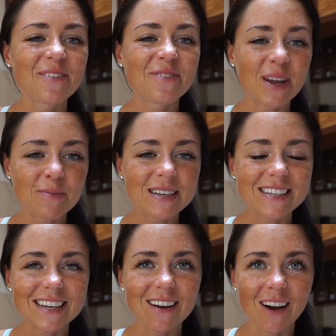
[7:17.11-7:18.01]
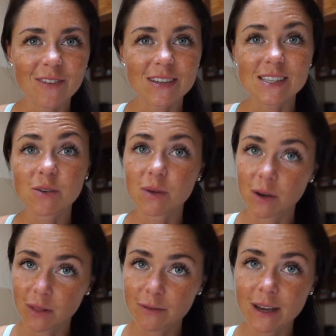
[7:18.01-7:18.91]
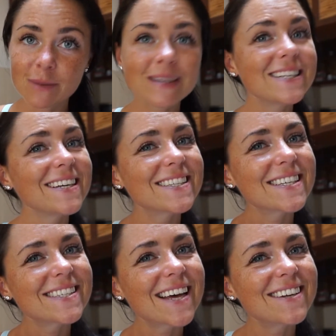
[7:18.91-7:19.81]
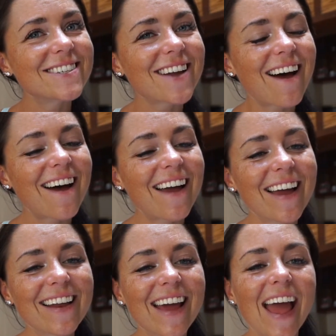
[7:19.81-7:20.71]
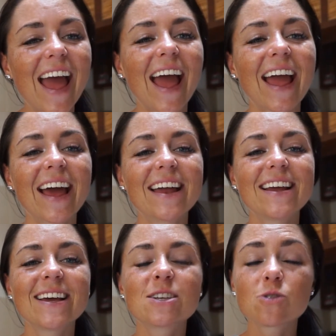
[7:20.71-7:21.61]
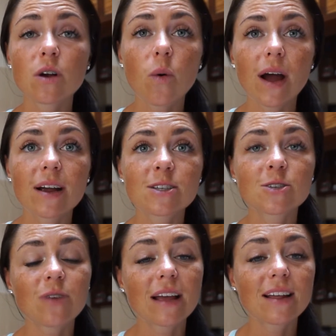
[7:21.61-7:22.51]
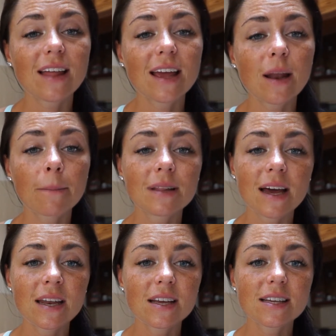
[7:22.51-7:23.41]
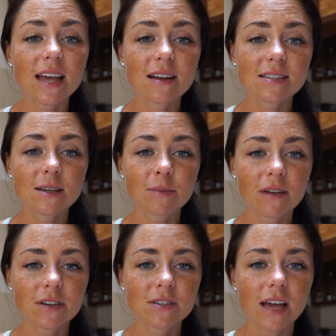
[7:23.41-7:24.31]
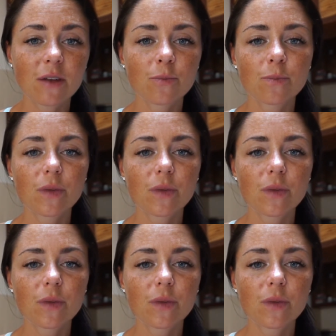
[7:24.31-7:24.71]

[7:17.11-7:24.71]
Vitamin D, obviously we know that vitamin D is the sunshine and it is required to regulate blood calcium levels and